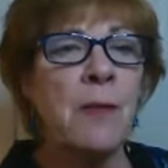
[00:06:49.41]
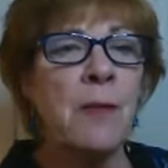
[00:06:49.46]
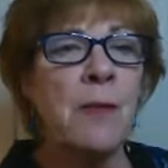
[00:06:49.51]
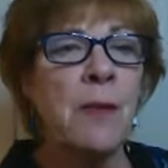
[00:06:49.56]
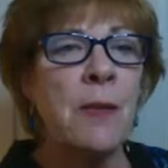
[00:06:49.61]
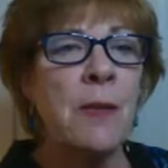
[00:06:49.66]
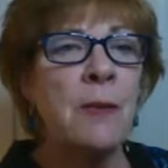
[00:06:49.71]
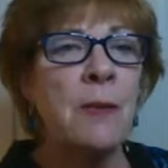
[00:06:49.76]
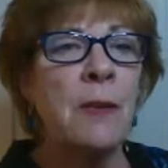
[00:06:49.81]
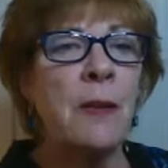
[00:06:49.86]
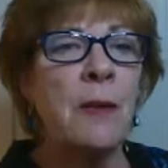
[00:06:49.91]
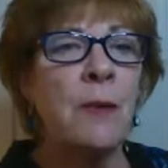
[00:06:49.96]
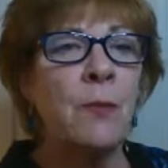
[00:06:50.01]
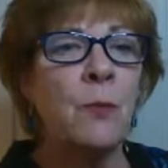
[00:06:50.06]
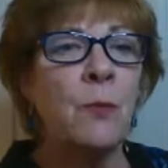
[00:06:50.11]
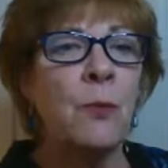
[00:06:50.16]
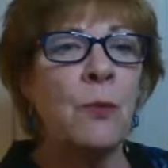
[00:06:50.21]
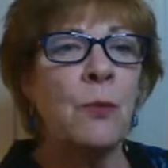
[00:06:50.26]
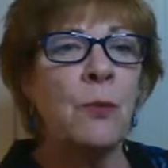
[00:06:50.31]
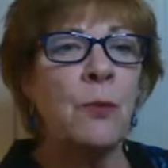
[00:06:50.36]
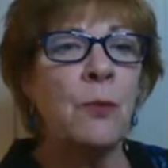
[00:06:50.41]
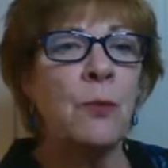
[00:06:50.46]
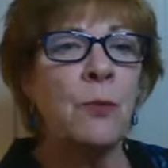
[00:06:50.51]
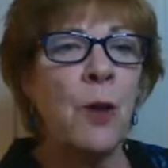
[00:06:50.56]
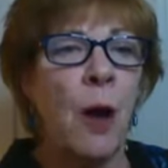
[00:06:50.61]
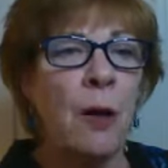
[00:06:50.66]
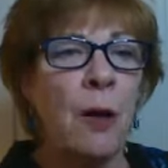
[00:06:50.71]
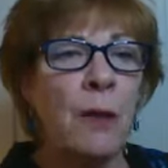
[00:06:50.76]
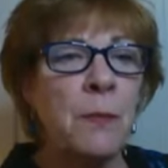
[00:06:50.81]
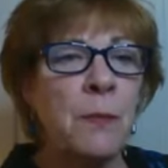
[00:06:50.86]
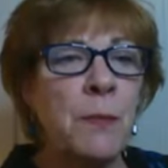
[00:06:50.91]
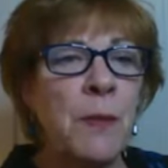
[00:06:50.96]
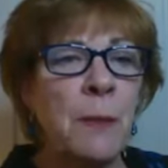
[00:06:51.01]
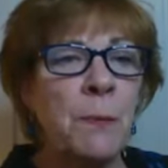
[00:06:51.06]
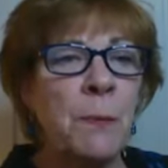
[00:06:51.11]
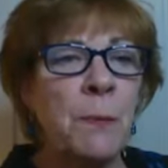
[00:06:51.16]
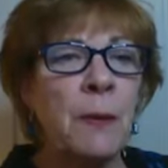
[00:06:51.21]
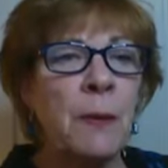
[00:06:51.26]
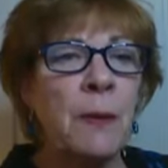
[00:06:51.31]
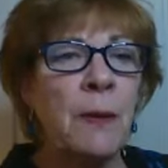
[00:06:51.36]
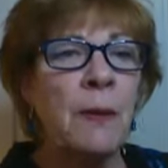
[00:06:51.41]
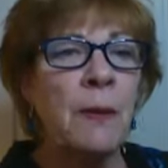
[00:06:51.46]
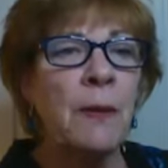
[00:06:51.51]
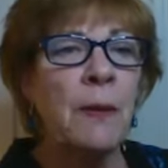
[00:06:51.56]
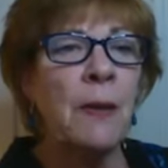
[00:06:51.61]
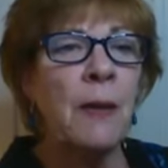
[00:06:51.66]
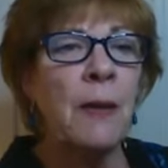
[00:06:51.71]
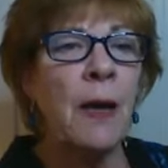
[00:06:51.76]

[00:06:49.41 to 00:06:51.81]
sit and talk to people.